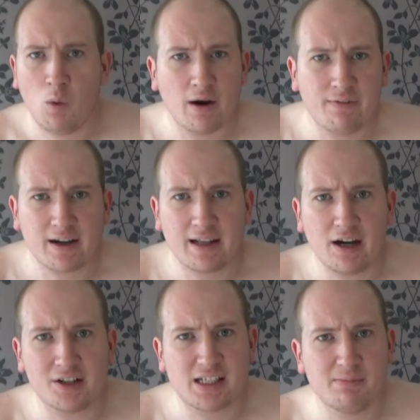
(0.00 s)
Why the fuck are they
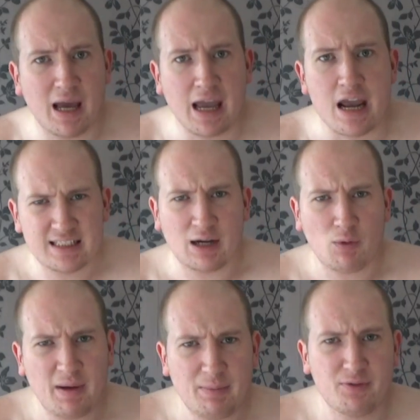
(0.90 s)
asking me? Is that
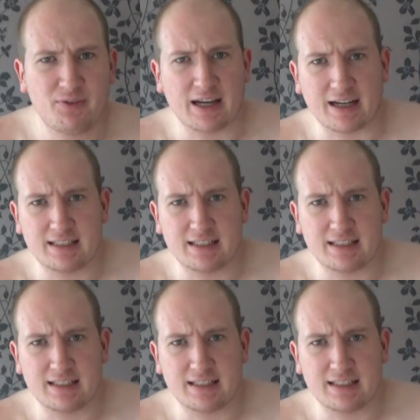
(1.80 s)
what people think?